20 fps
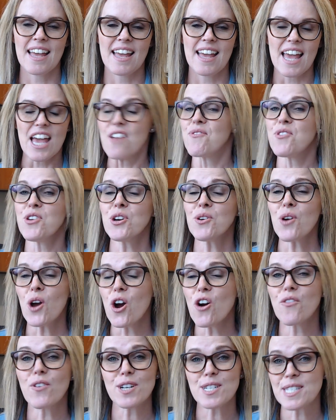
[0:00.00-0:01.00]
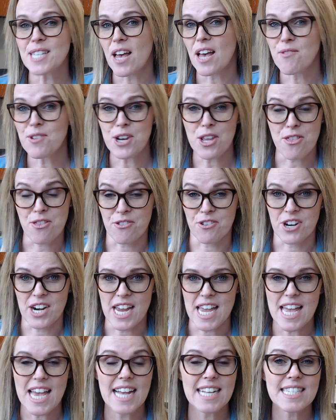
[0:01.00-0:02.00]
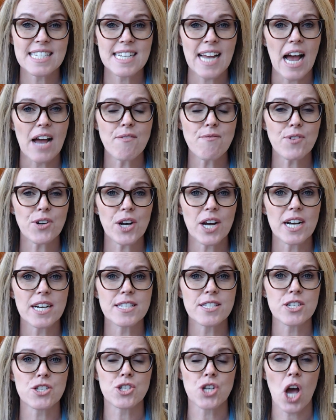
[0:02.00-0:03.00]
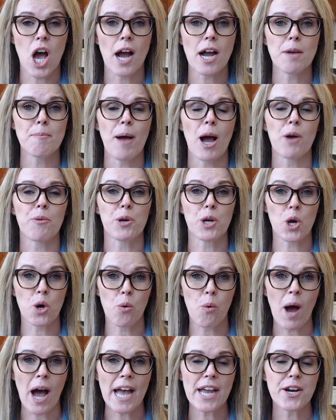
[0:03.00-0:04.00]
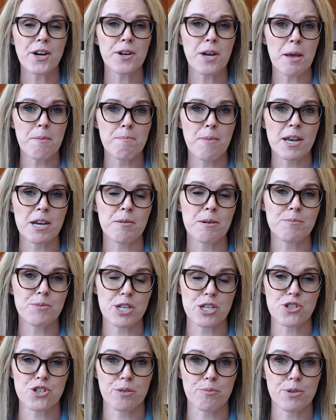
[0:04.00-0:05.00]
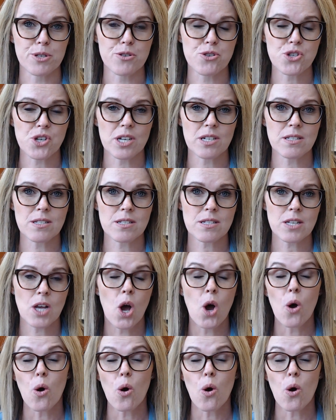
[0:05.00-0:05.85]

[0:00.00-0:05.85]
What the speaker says: If you're over 73, it's time for us to talk about required minimum distributions,